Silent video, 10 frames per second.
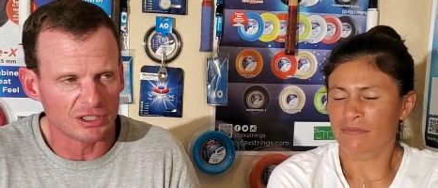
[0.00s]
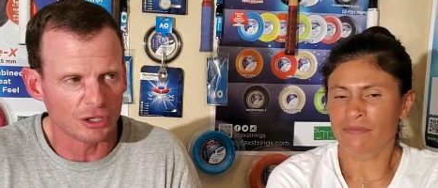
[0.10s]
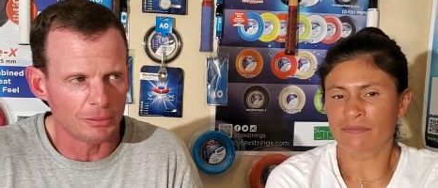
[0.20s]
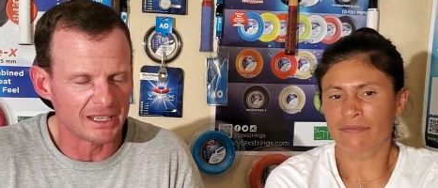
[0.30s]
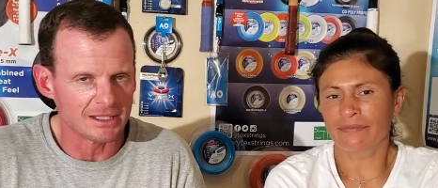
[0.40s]
Speaker 1: the
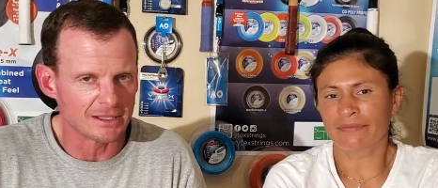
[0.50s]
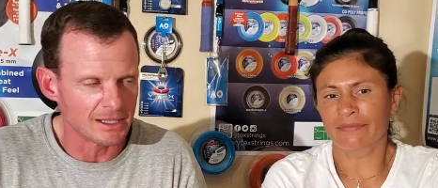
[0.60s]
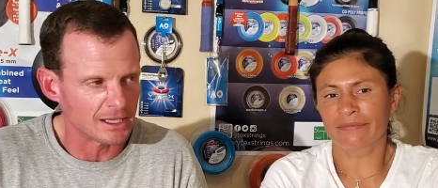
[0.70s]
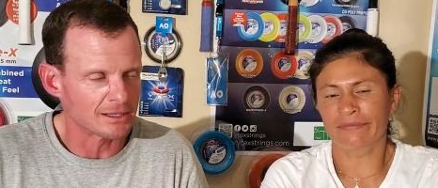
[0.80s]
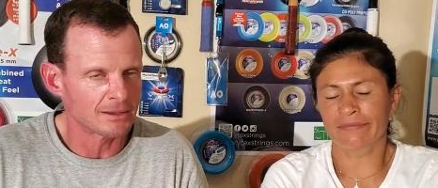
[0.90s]
Serbians is
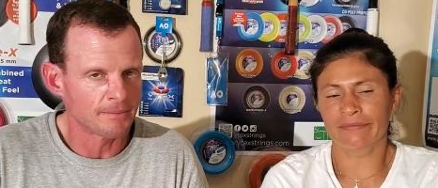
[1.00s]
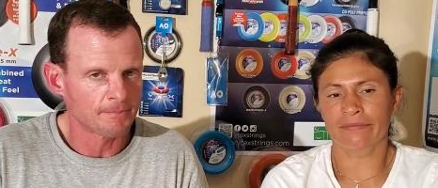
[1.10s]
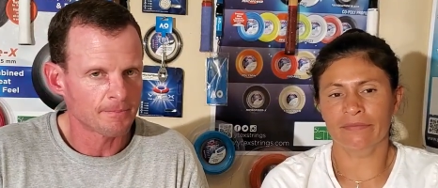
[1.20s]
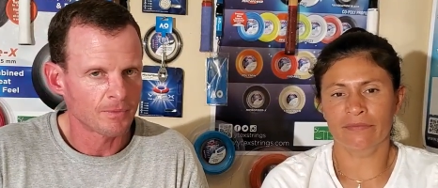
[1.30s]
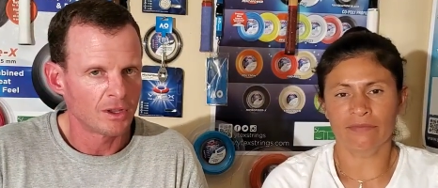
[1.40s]
this.
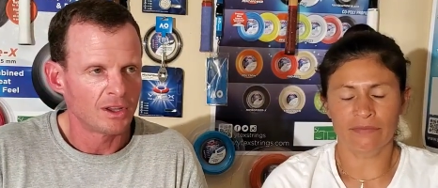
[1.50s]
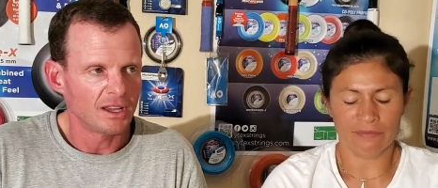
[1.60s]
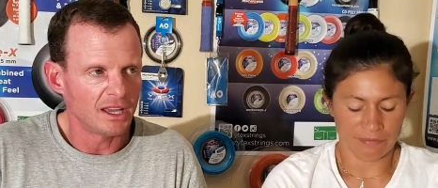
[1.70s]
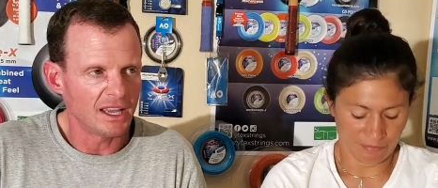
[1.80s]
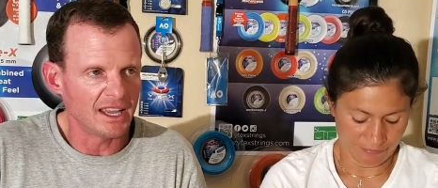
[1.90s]

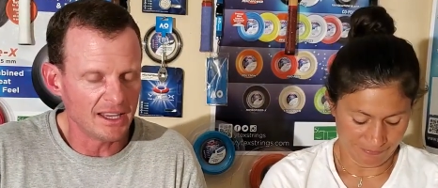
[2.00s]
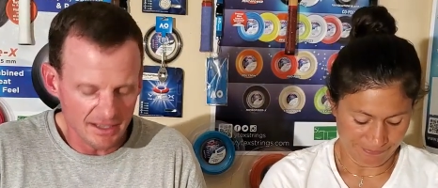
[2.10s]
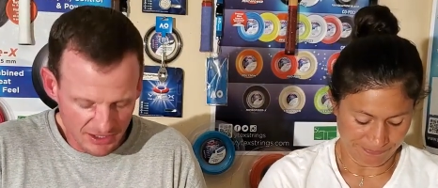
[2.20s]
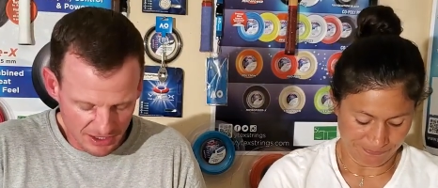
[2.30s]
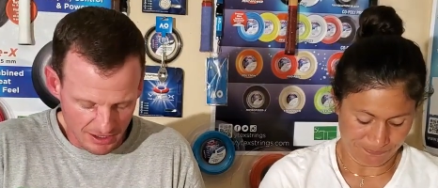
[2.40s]

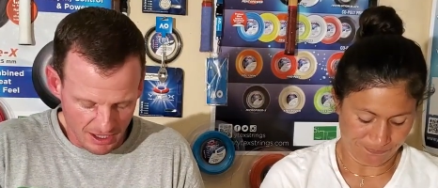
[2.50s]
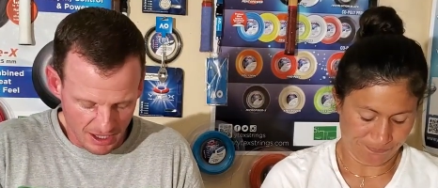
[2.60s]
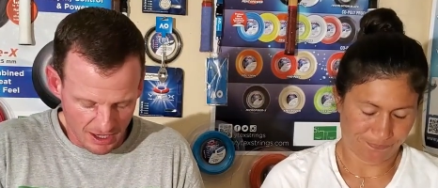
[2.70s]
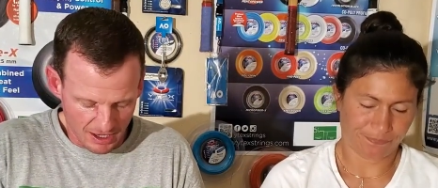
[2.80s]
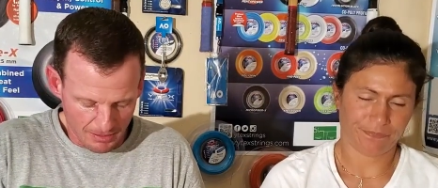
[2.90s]
Is
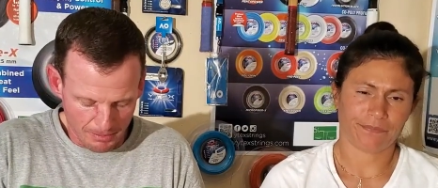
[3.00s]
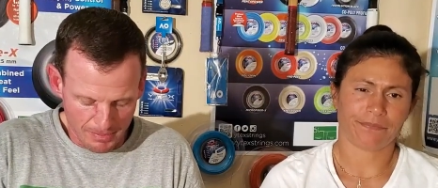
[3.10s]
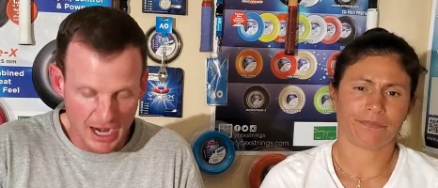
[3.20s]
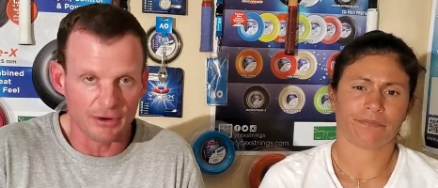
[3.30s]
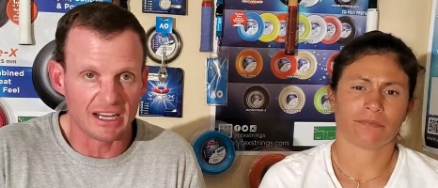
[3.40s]
um,
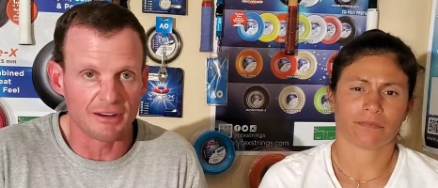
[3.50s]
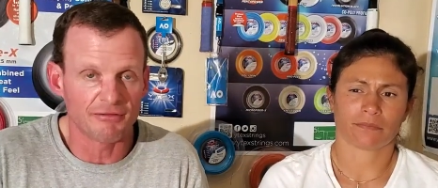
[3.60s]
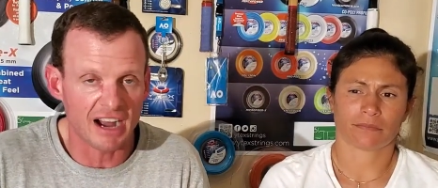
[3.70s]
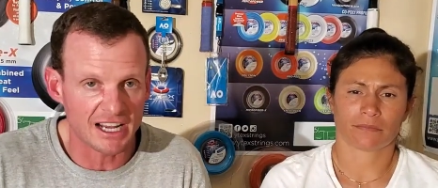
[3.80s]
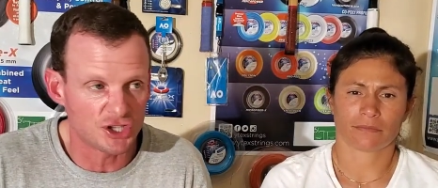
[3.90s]
Marian
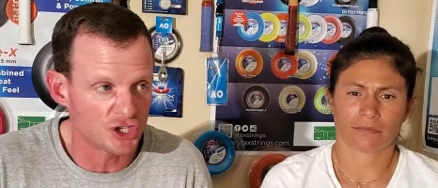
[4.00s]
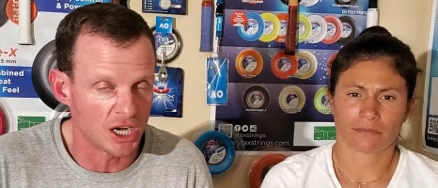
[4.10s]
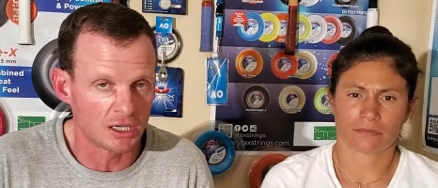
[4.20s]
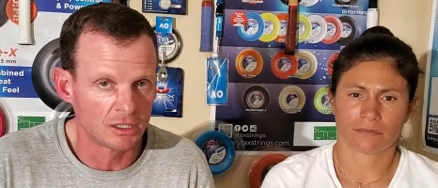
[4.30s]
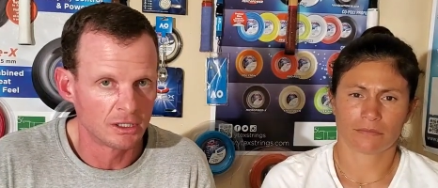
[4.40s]

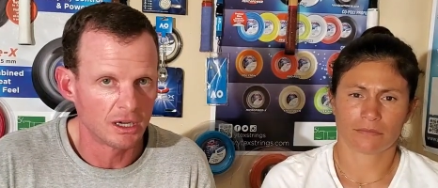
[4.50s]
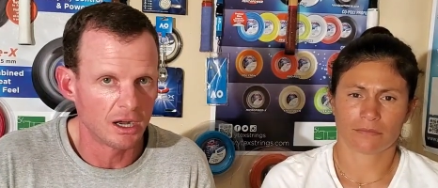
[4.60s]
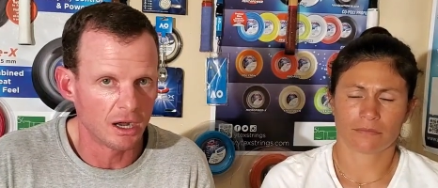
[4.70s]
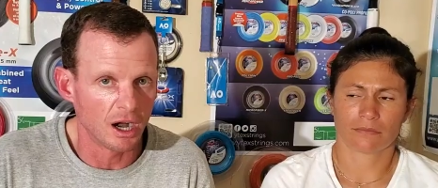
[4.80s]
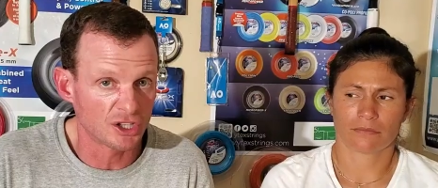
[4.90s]
Vajda
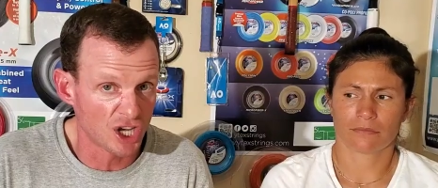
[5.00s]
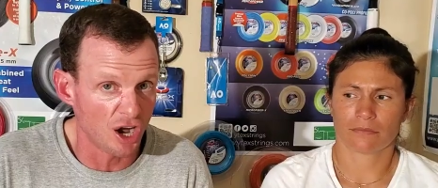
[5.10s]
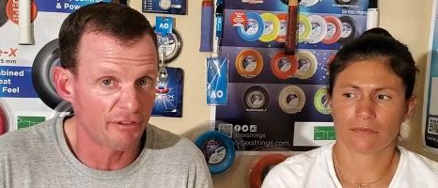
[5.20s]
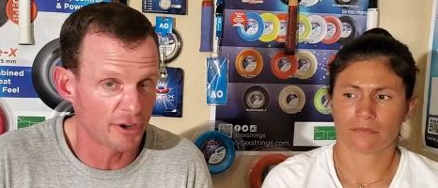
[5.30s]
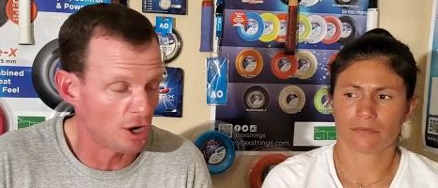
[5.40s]
a
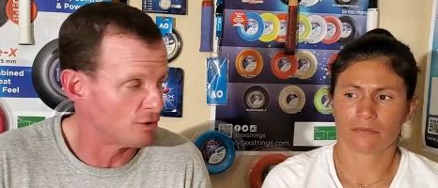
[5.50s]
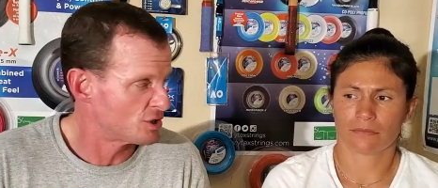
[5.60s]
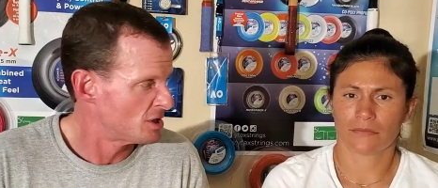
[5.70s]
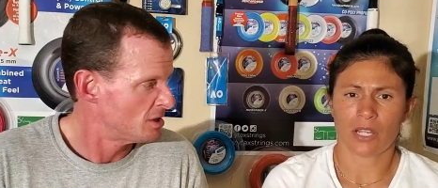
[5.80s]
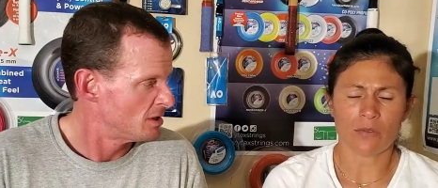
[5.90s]
tough
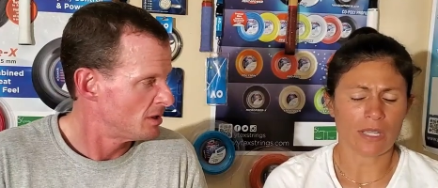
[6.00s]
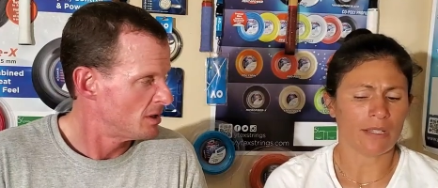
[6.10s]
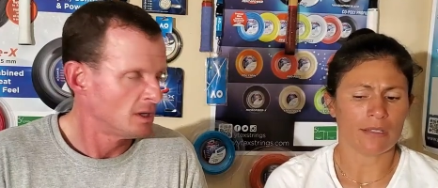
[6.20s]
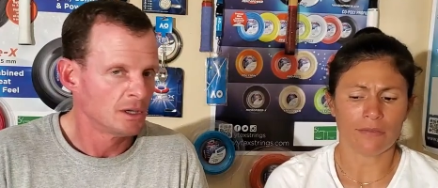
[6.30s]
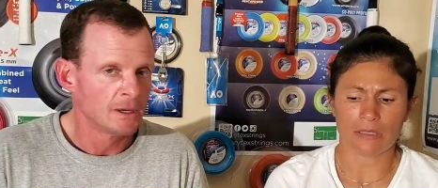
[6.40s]
coach.
Speaker 2: Oh yeah,
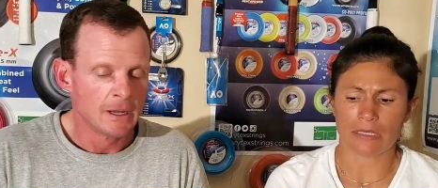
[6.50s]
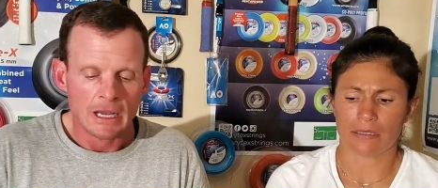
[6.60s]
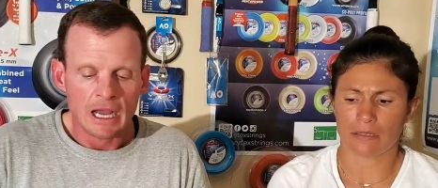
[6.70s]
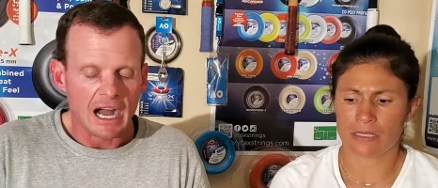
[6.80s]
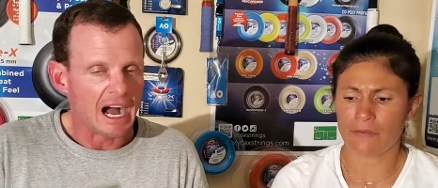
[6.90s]
definitely,
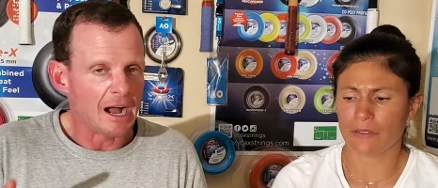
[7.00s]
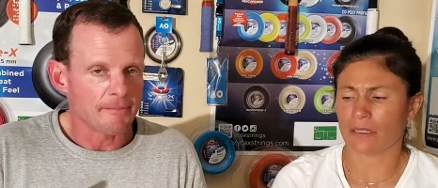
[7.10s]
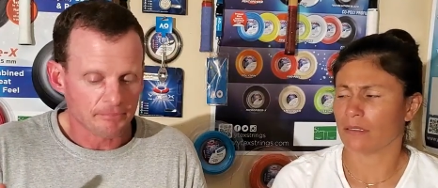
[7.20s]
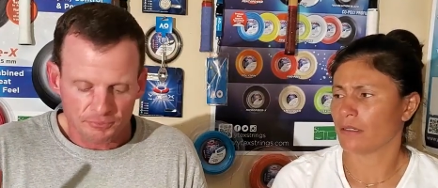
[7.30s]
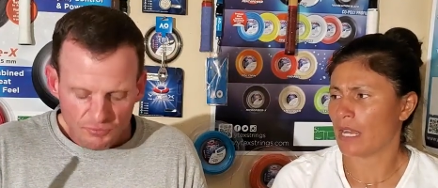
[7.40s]

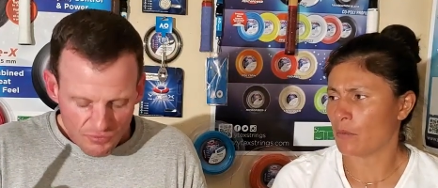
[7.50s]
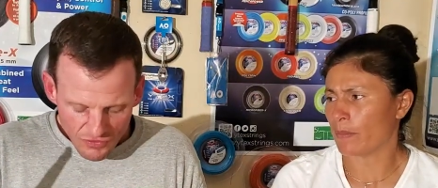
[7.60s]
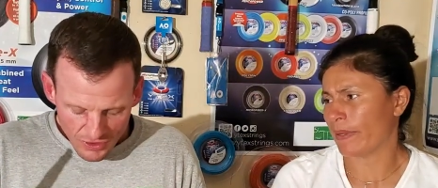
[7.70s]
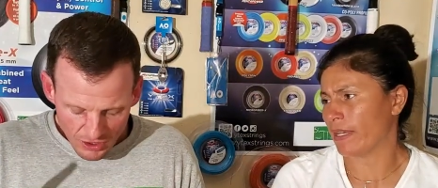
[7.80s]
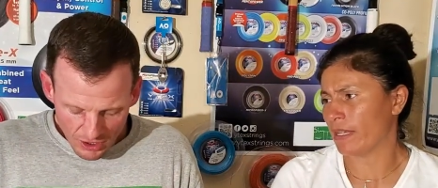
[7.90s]
definitely. I
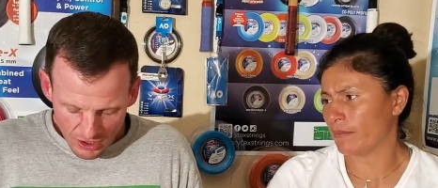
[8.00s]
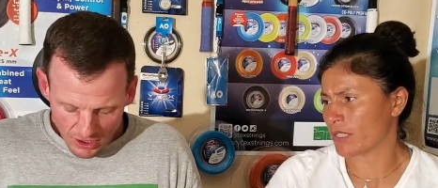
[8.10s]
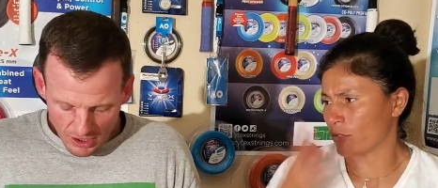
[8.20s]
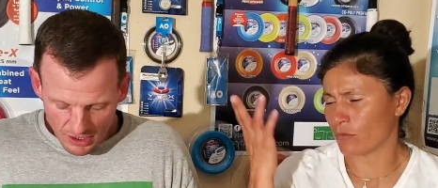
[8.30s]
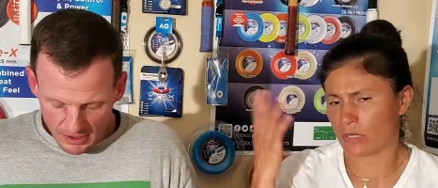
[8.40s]
would pay him
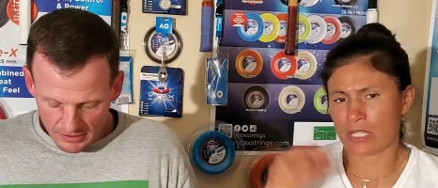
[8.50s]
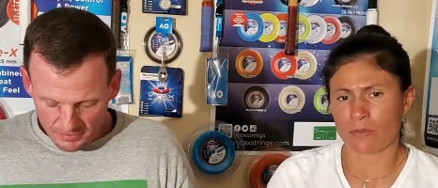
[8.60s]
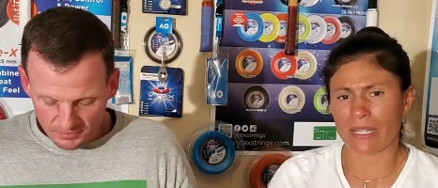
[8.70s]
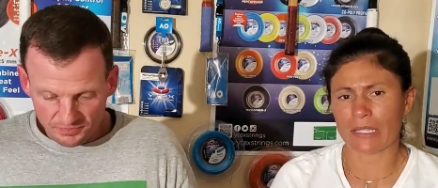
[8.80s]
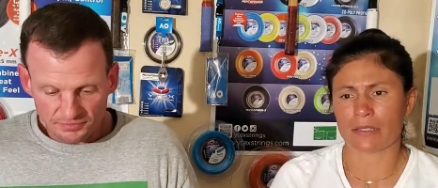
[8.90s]
to teach
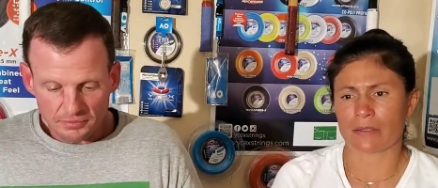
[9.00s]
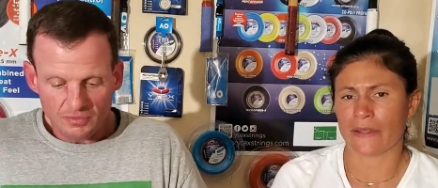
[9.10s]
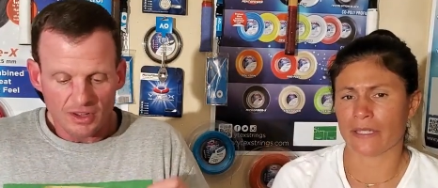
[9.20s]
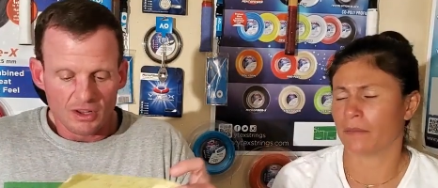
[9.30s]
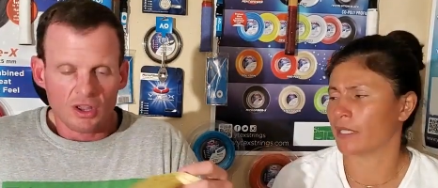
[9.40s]
my kids if
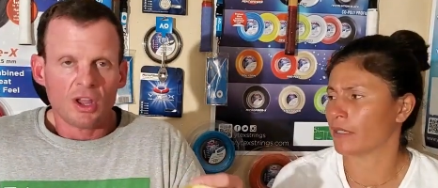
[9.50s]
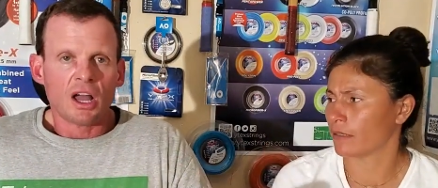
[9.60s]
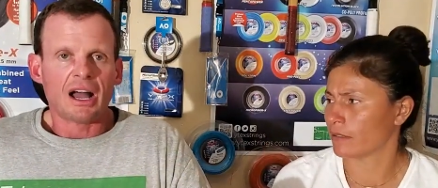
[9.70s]
I had the money.